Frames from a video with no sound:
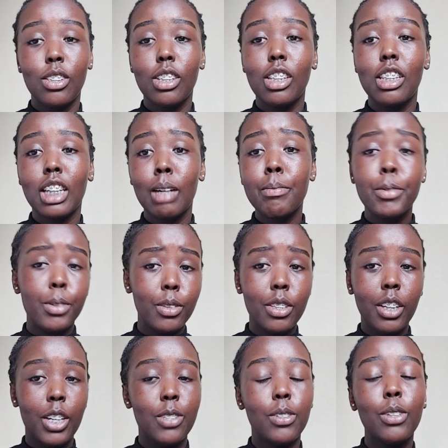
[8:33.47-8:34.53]
it comes to
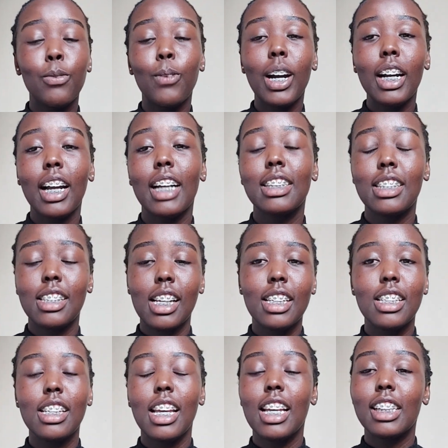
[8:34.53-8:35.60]
education, work and
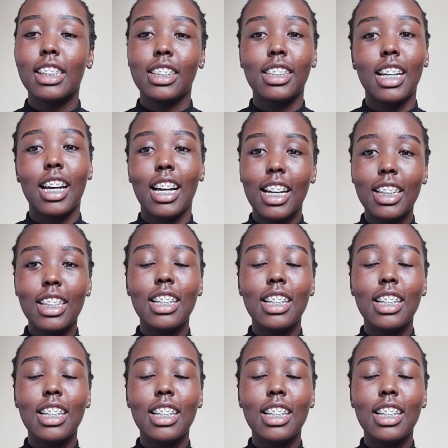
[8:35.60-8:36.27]
study extra hard,